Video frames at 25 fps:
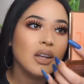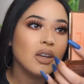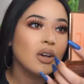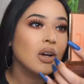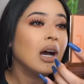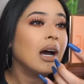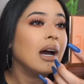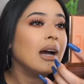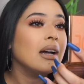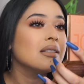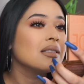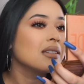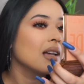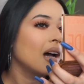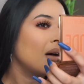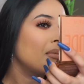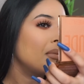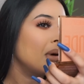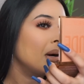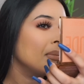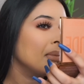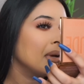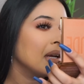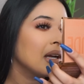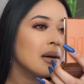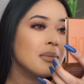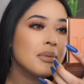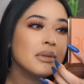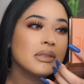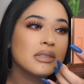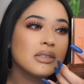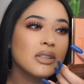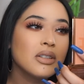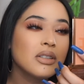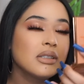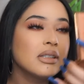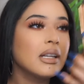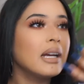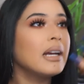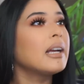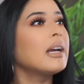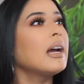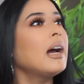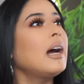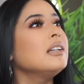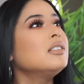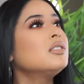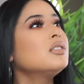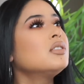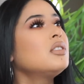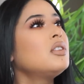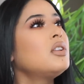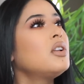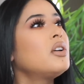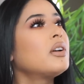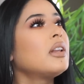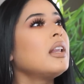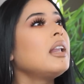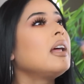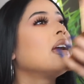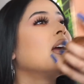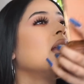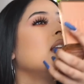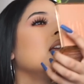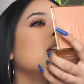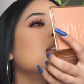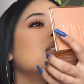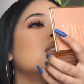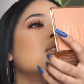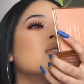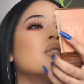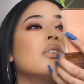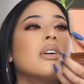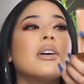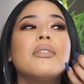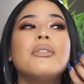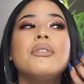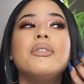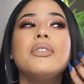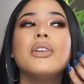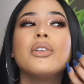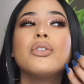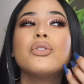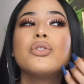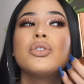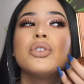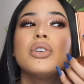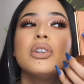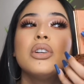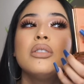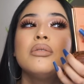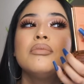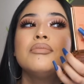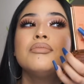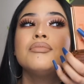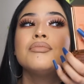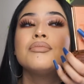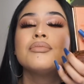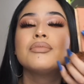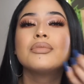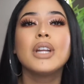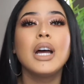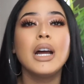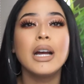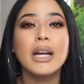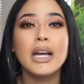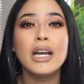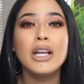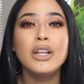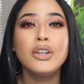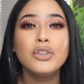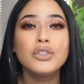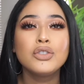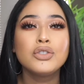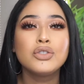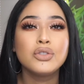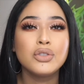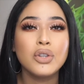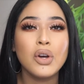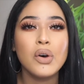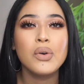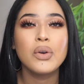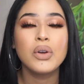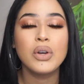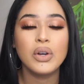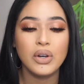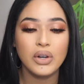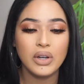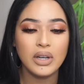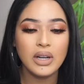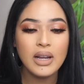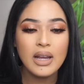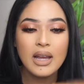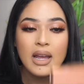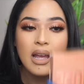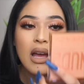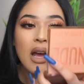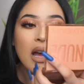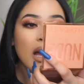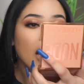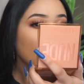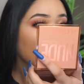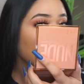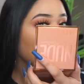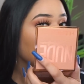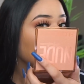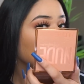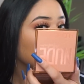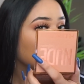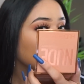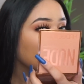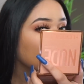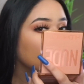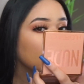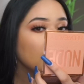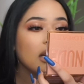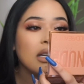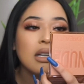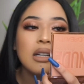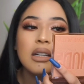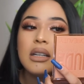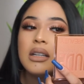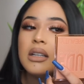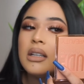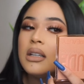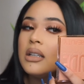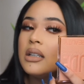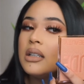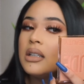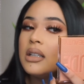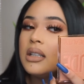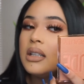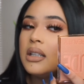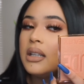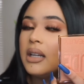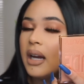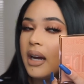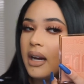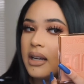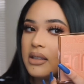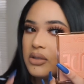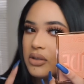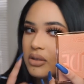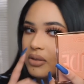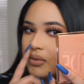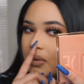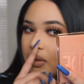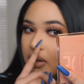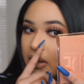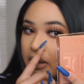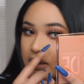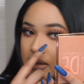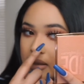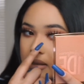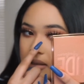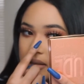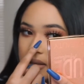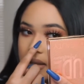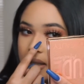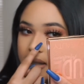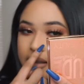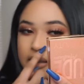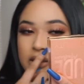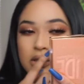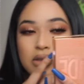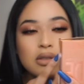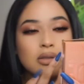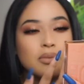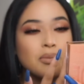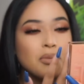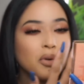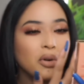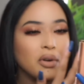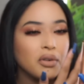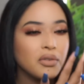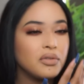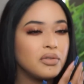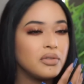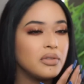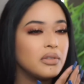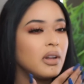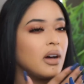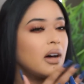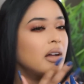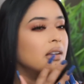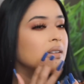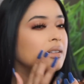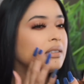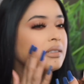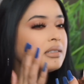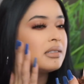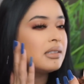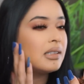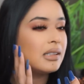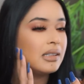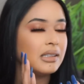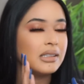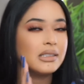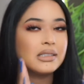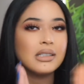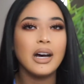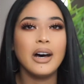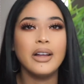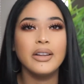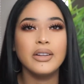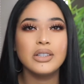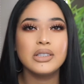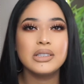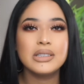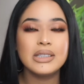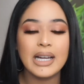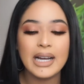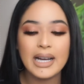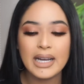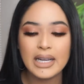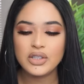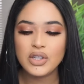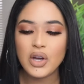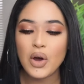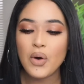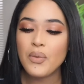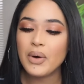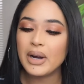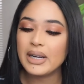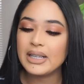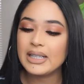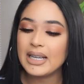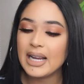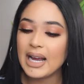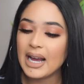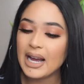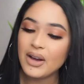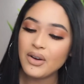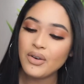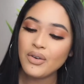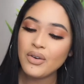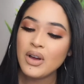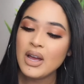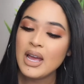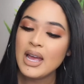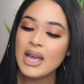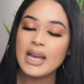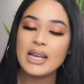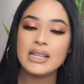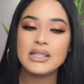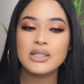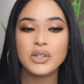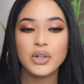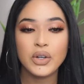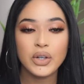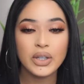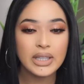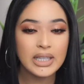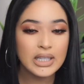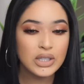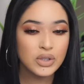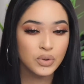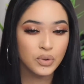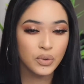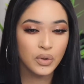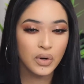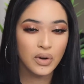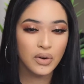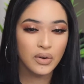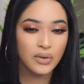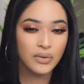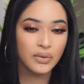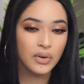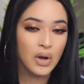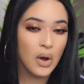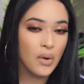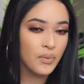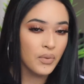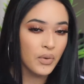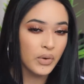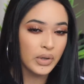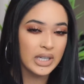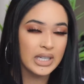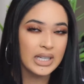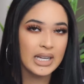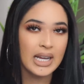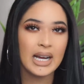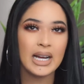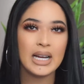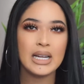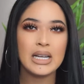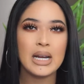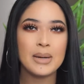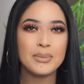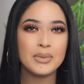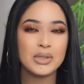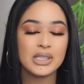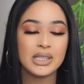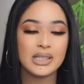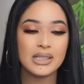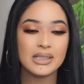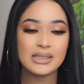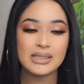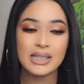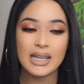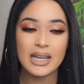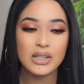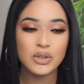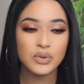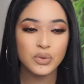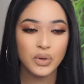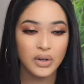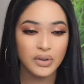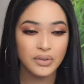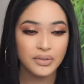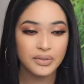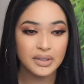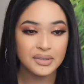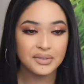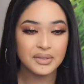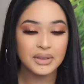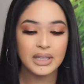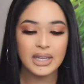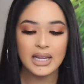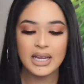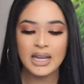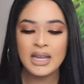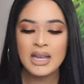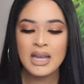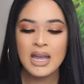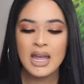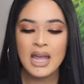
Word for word: guys, how my makeup is look like. I just look like an Instagram filter like it looks so good and yeah i just feel like this side is just more flawless than this other side so right now it's currently 12 49 i'm just gonna say 1250